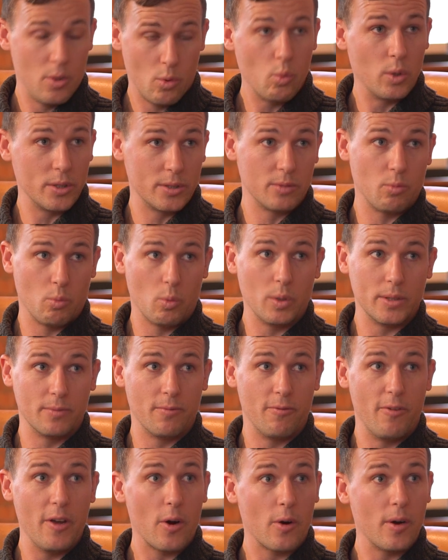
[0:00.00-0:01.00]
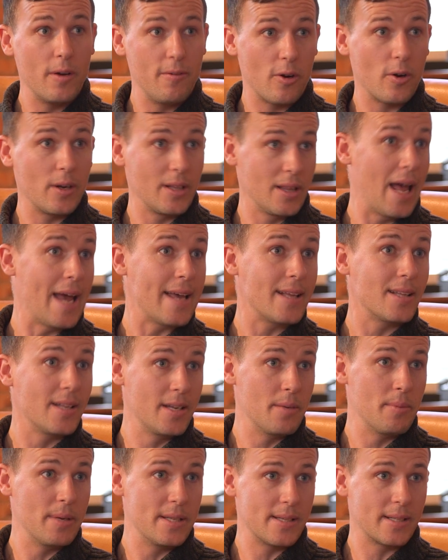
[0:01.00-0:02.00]
was very, very
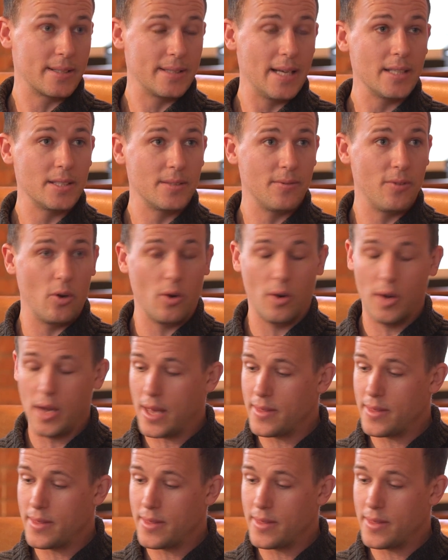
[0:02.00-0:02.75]
likely to be successful.